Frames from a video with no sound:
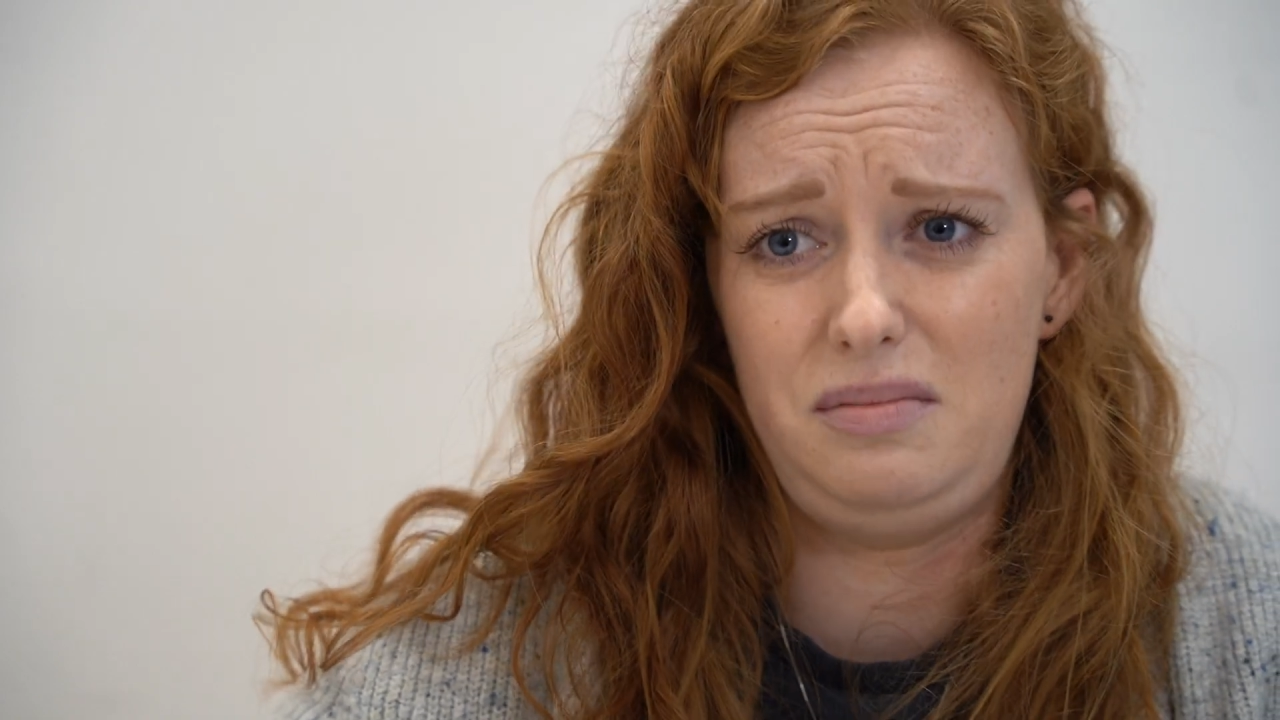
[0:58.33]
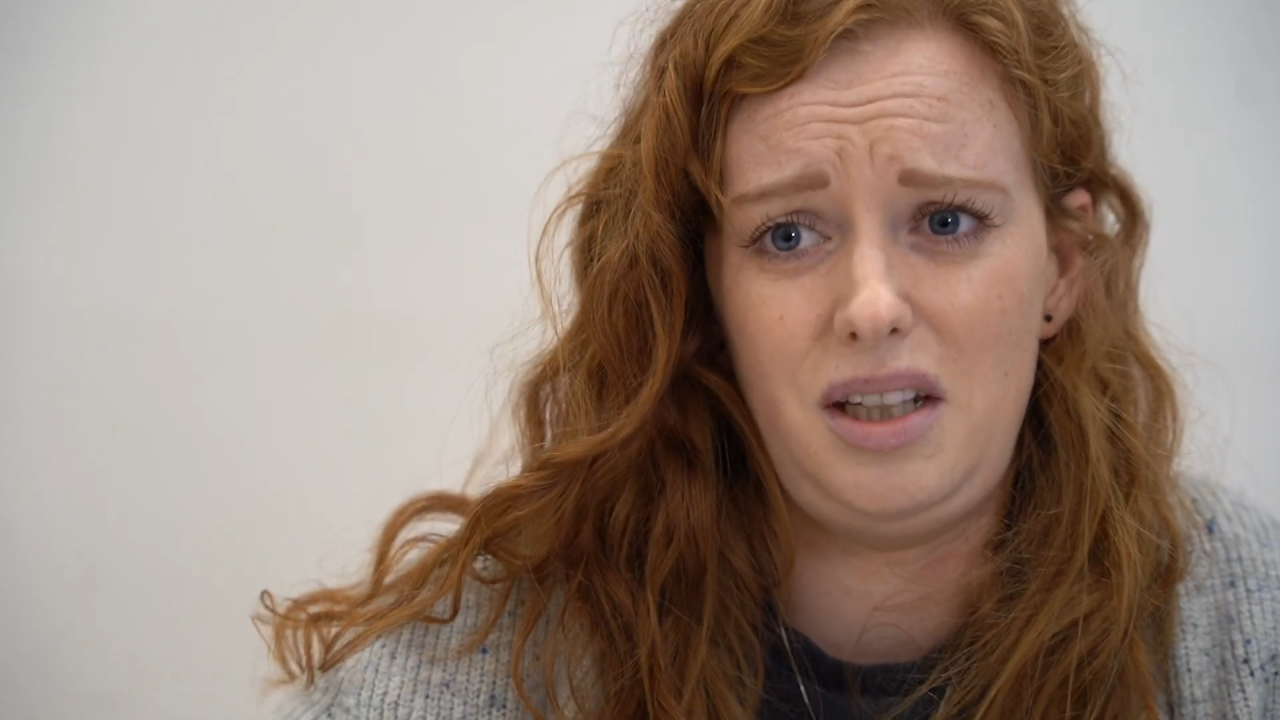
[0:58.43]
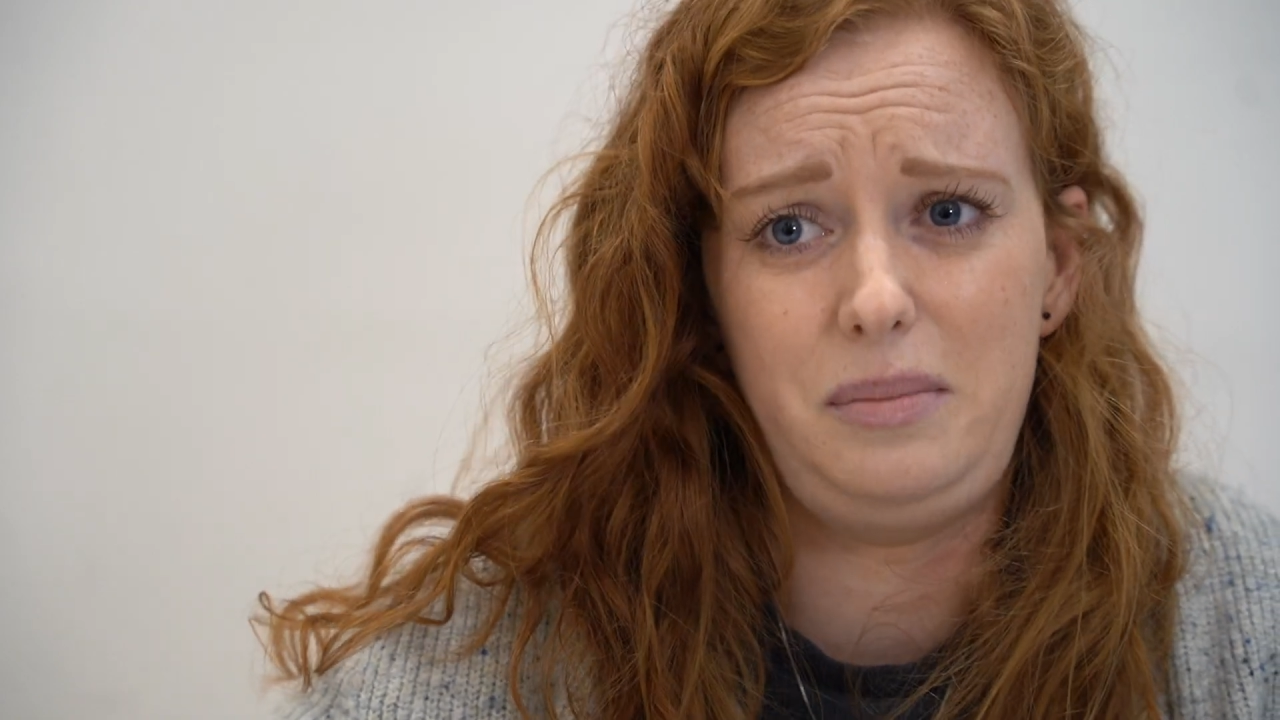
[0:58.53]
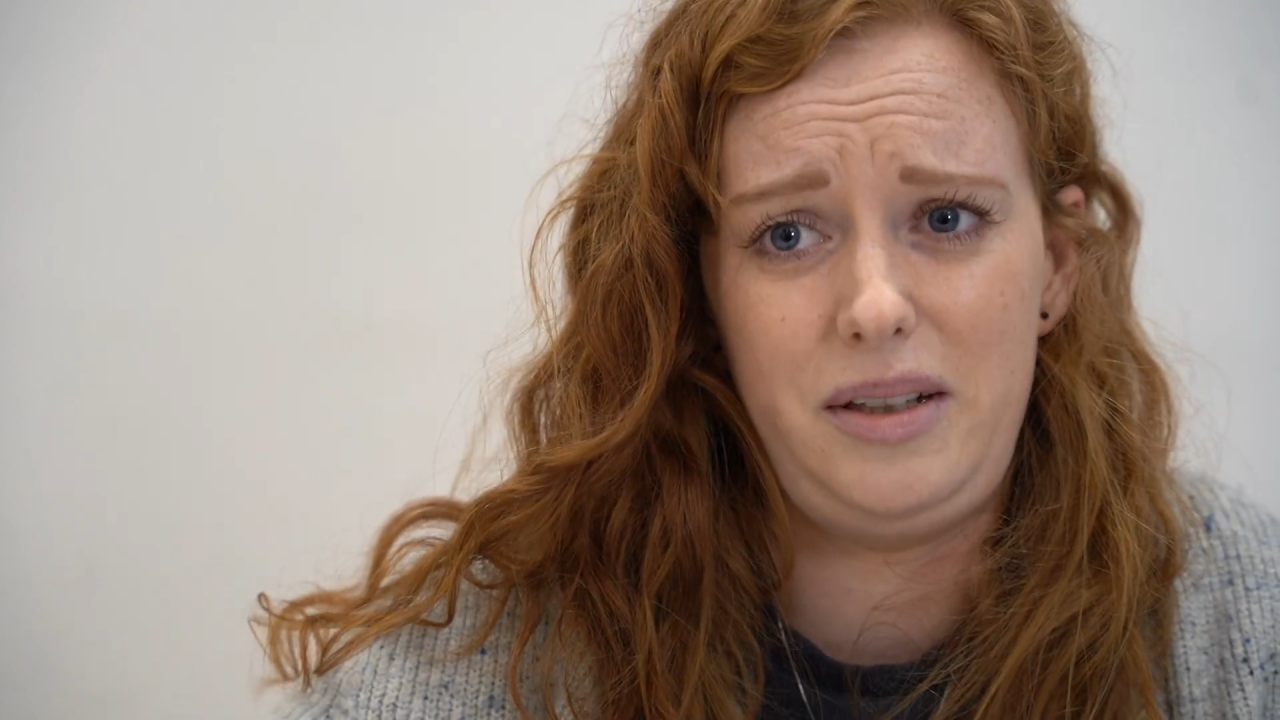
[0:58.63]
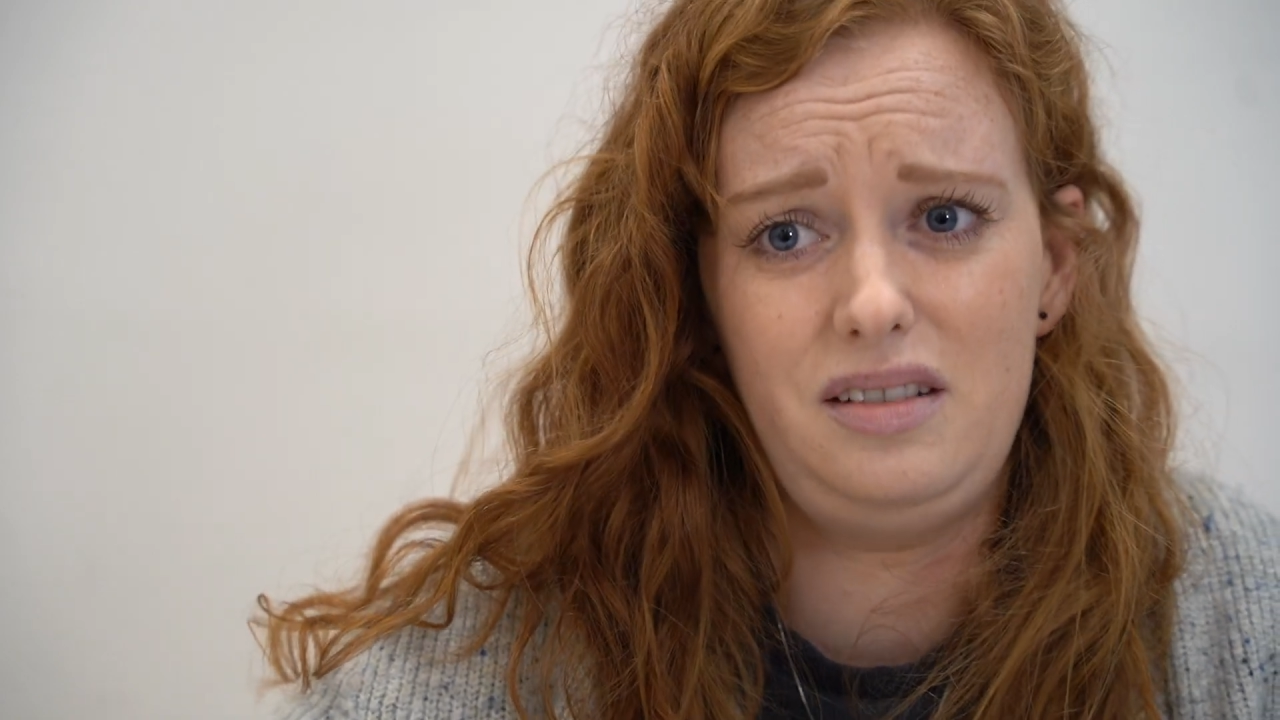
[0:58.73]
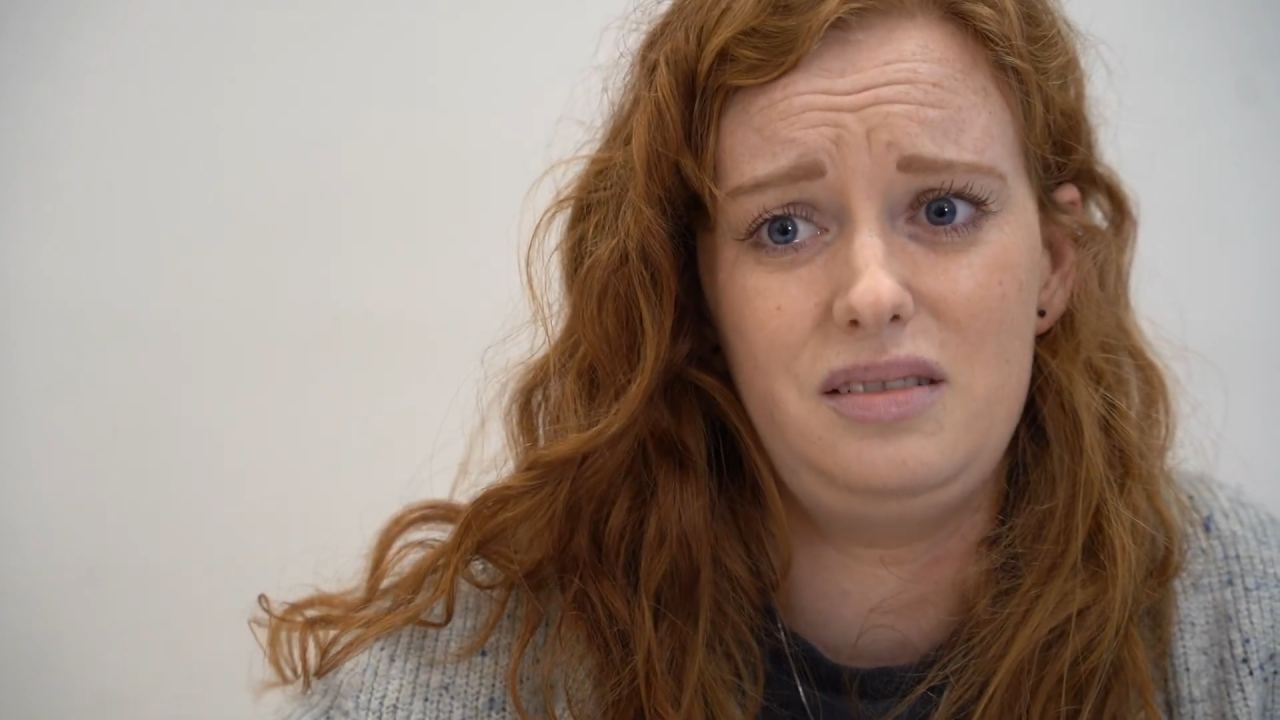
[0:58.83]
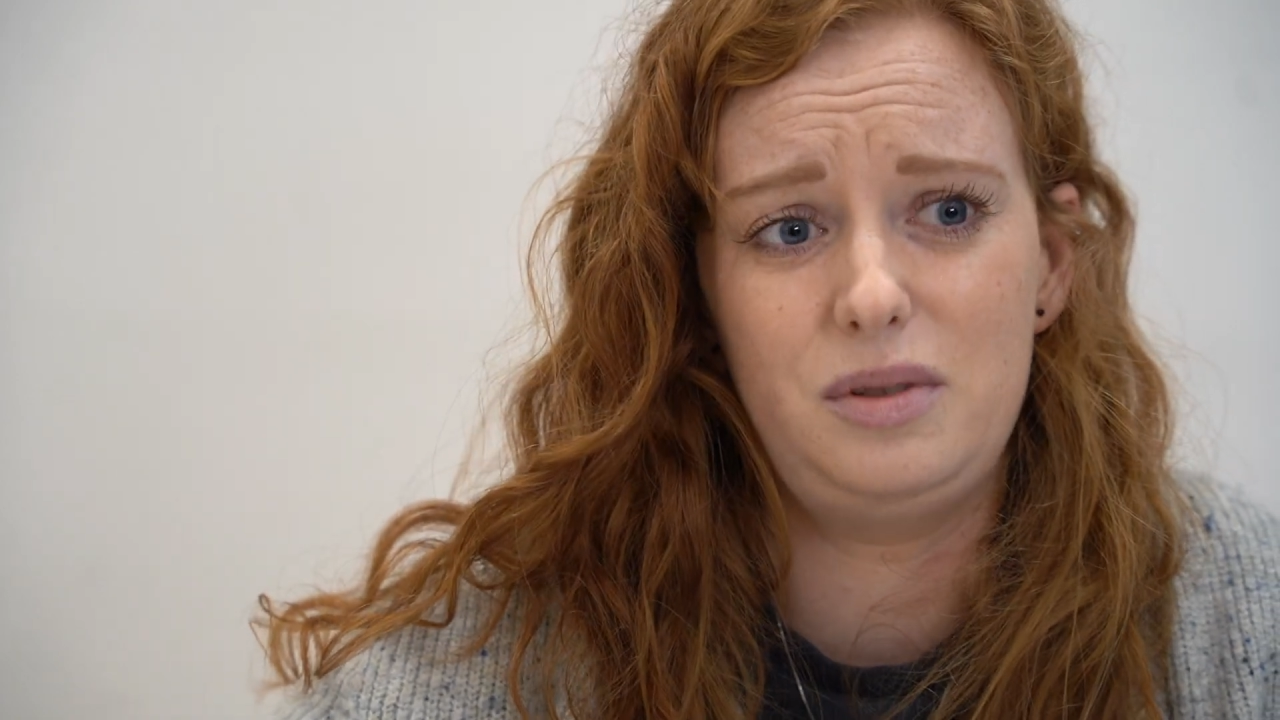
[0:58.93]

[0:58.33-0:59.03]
maybe,